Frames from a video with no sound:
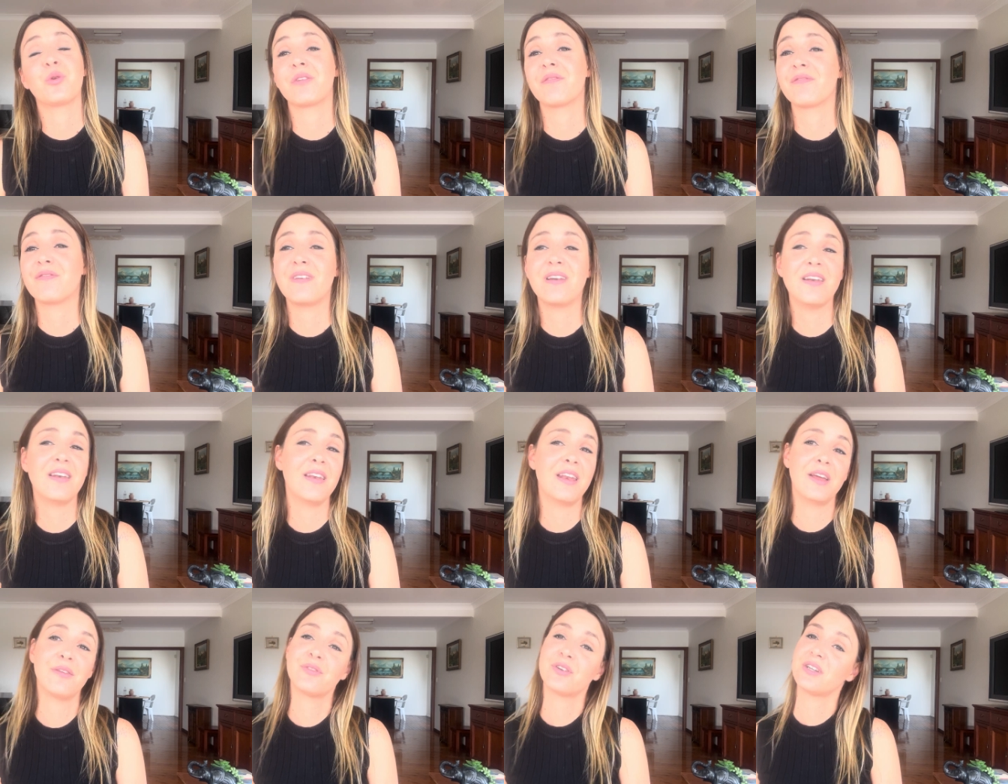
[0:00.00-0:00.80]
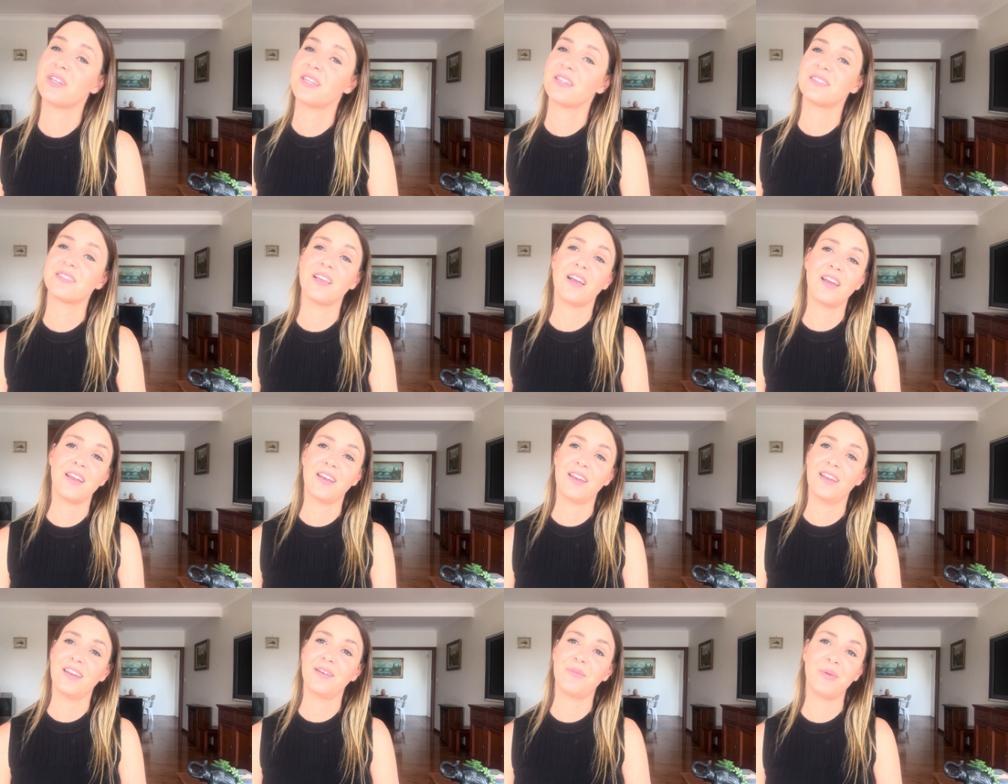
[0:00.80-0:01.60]
have never
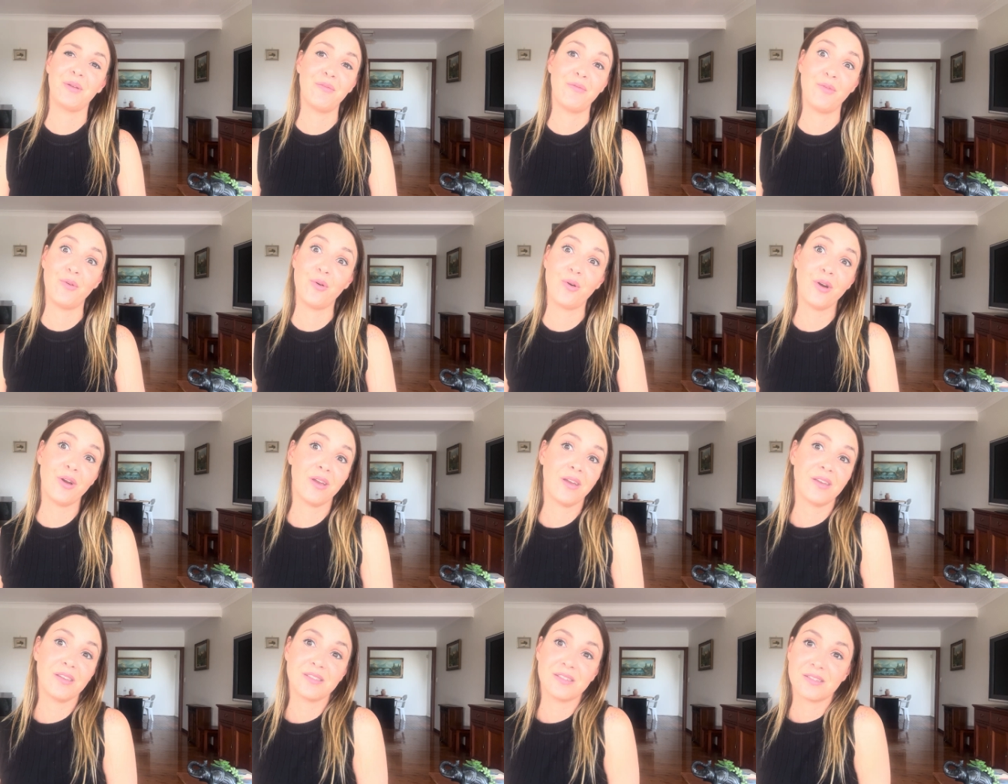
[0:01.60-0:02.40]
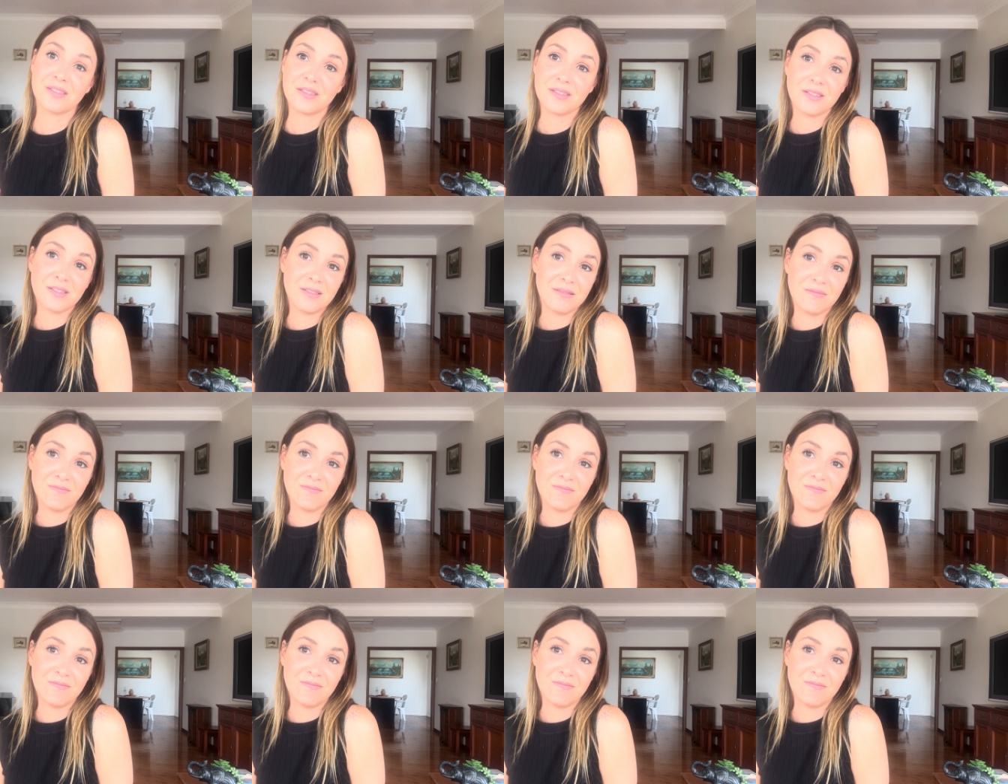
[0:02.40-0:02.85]
decided before because,